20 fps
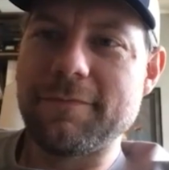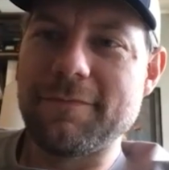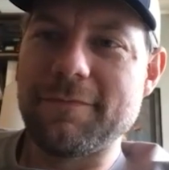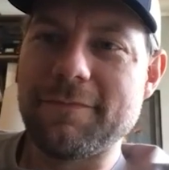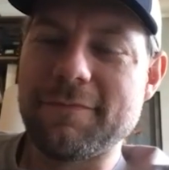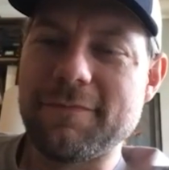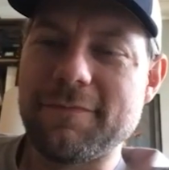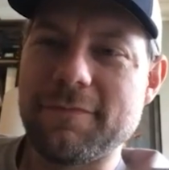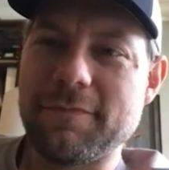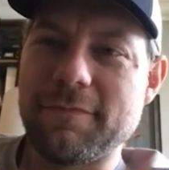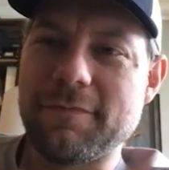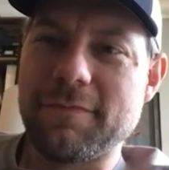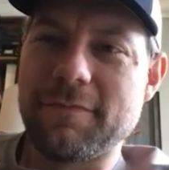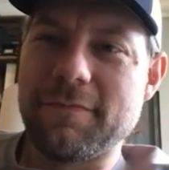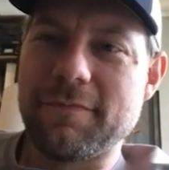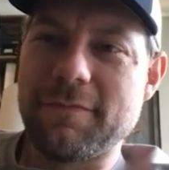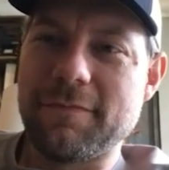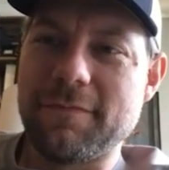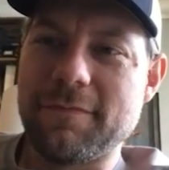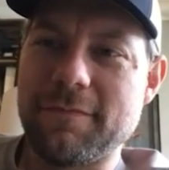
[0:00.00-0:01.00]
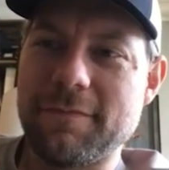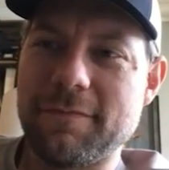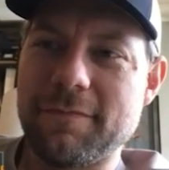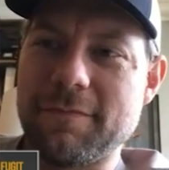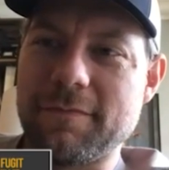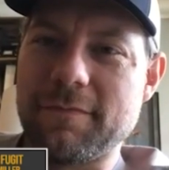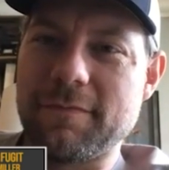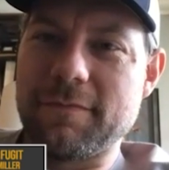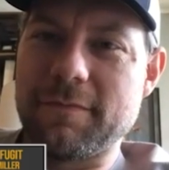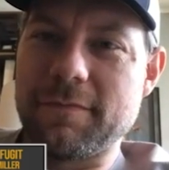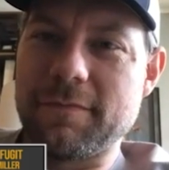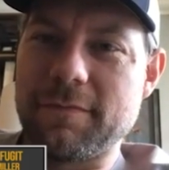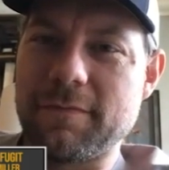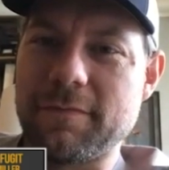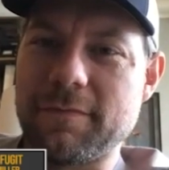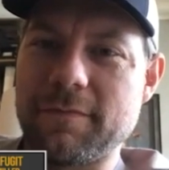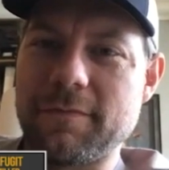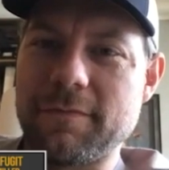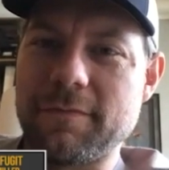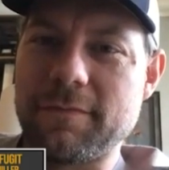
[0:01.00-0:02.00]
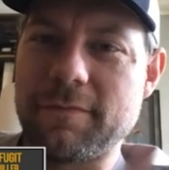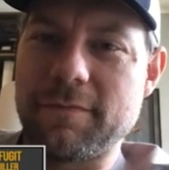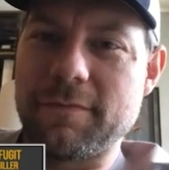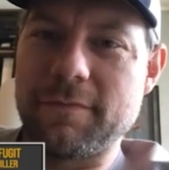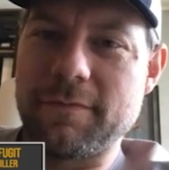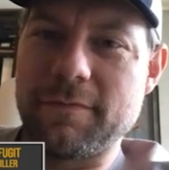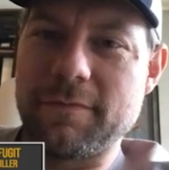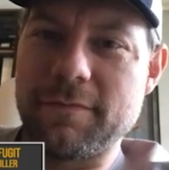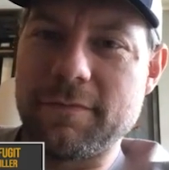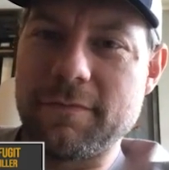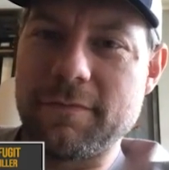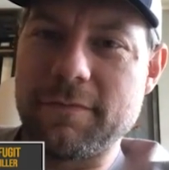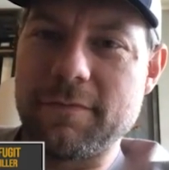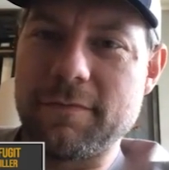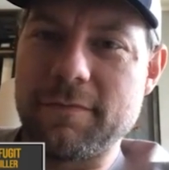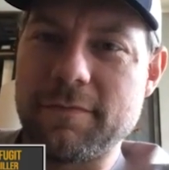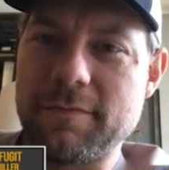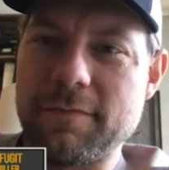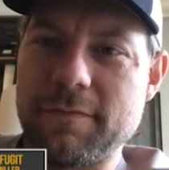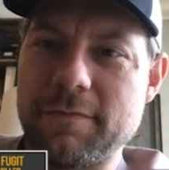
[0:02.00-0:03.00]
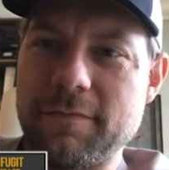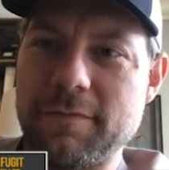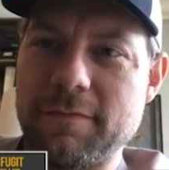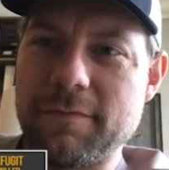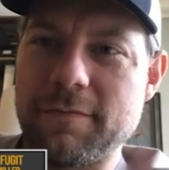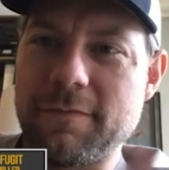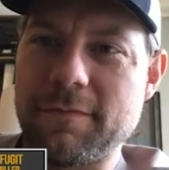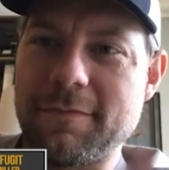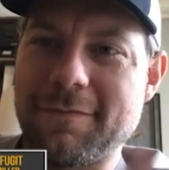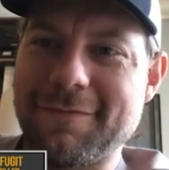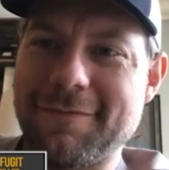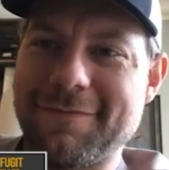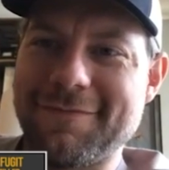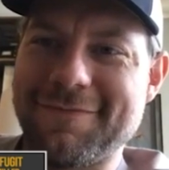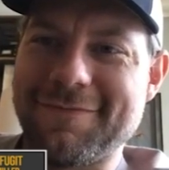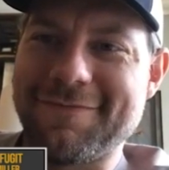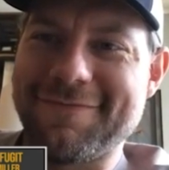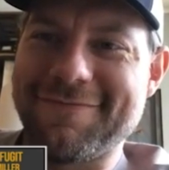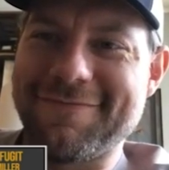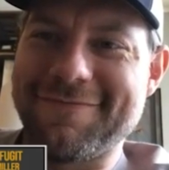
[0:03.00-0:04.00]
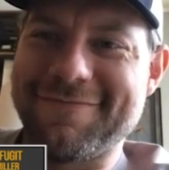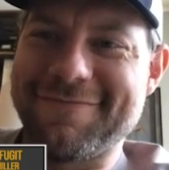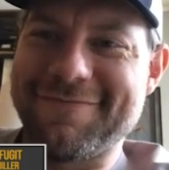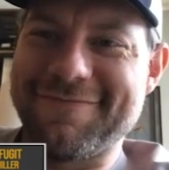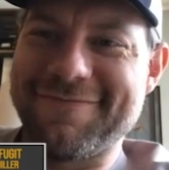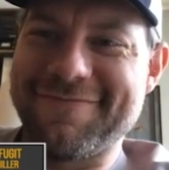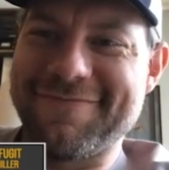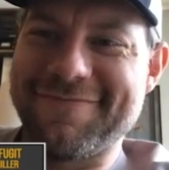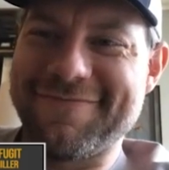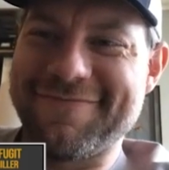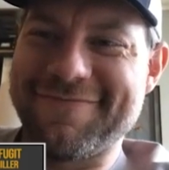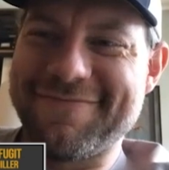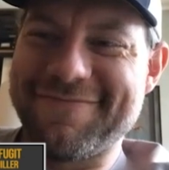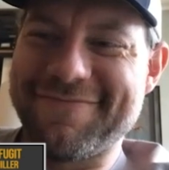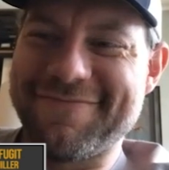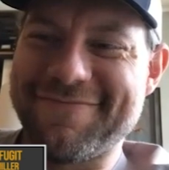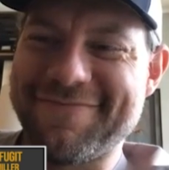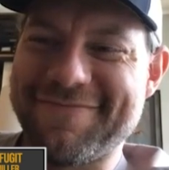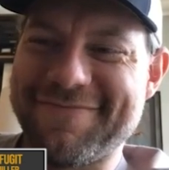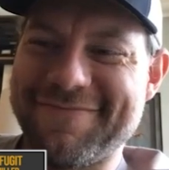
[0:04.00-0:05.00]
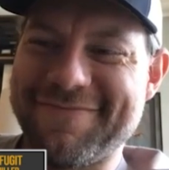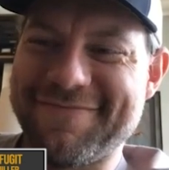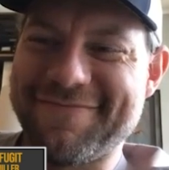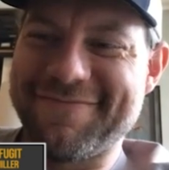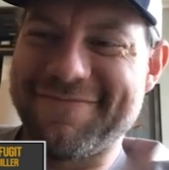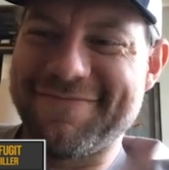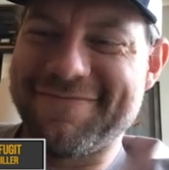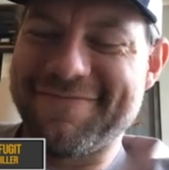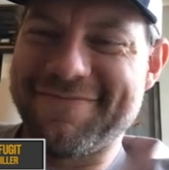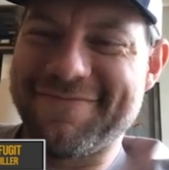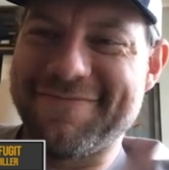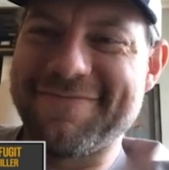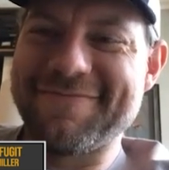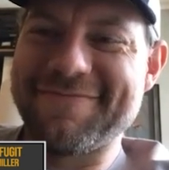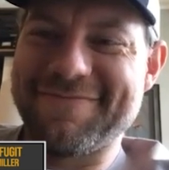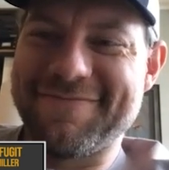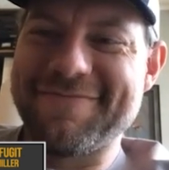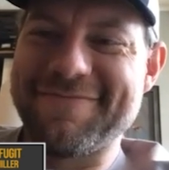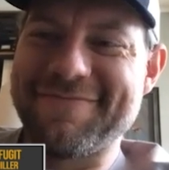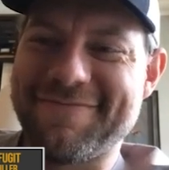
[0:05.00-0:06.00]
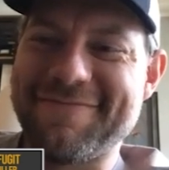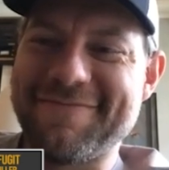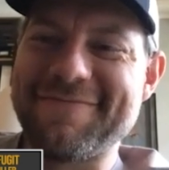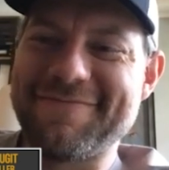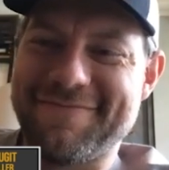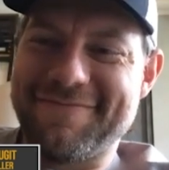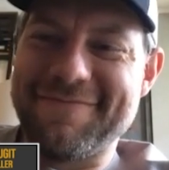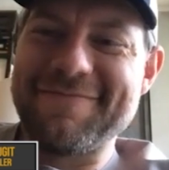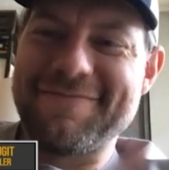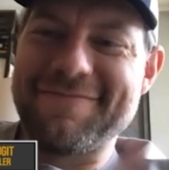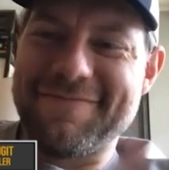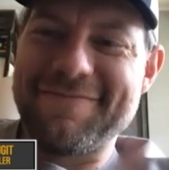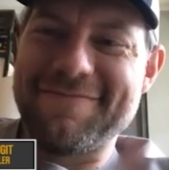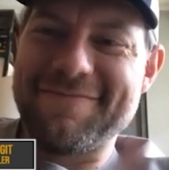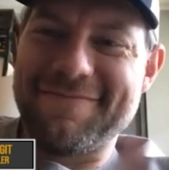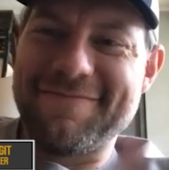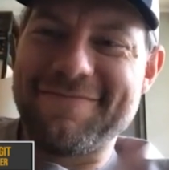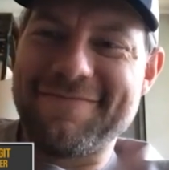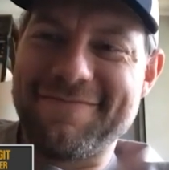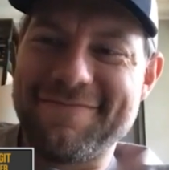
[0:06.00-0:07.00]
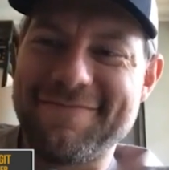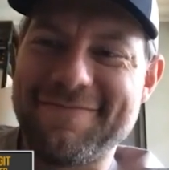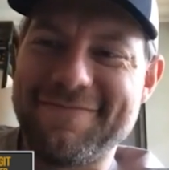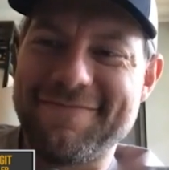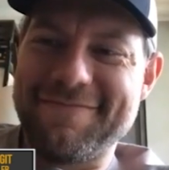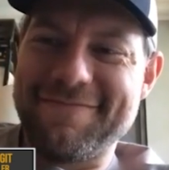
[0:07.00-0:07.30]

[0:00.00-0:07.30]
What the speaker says: (not speaking)